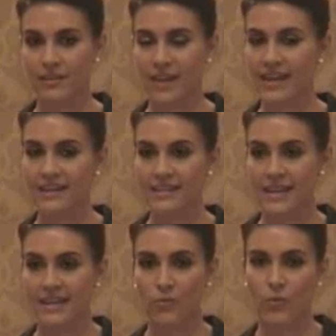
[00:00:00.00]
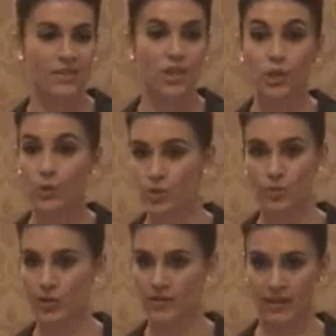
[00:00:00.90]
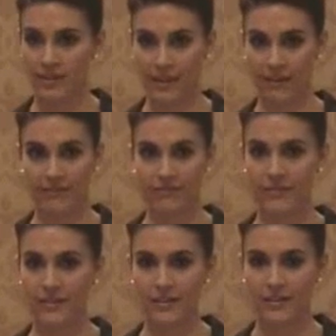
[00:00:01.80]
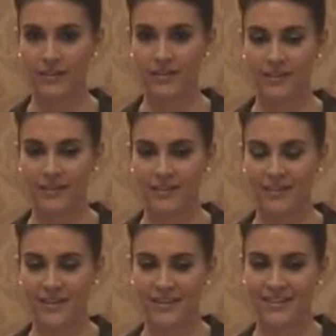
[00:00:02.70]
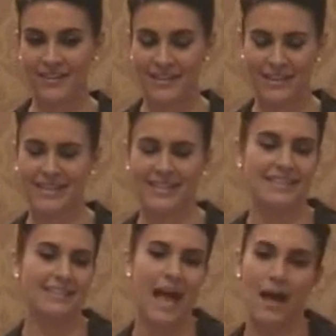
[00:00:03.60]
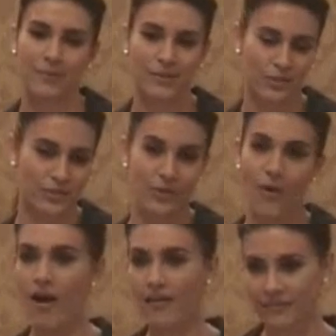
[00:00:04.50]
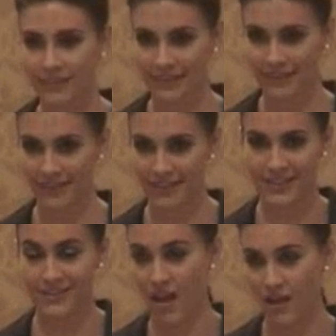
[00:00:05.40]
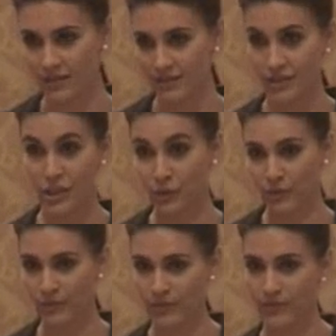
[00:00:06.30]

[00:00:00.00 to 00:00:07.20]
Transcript: they said it wasn't newsworthy enough. This happens too often. This is not new.